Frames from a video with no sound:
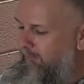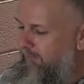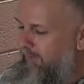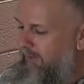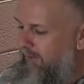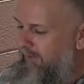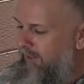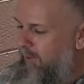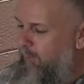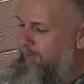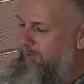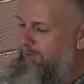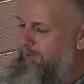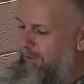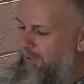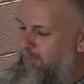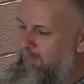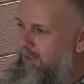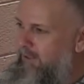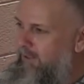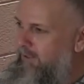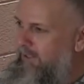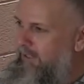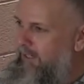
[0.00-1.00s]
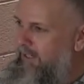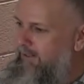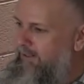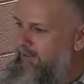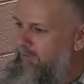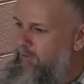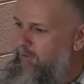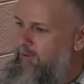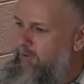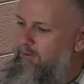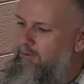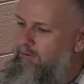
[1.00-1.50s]
that would seem to indicate
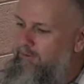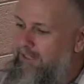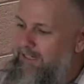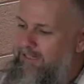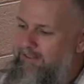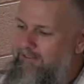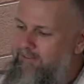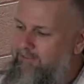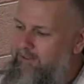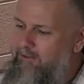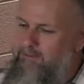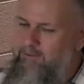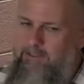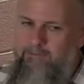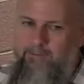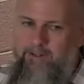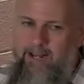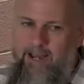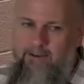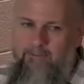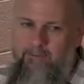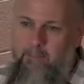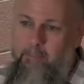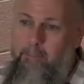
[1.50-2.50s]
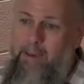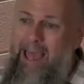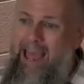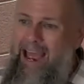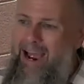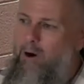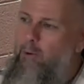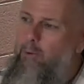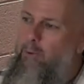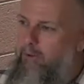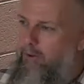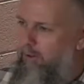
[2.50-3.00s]
that Satan doesn't even have the
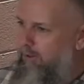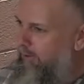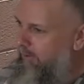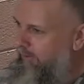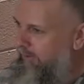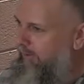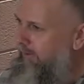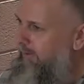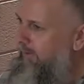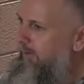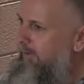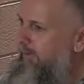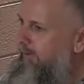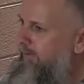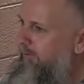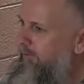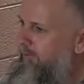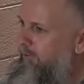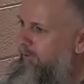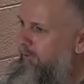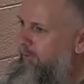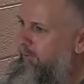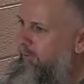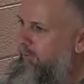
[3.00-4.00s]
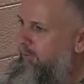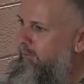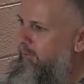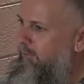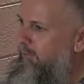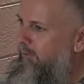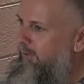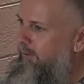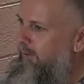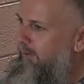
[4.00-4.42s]
power to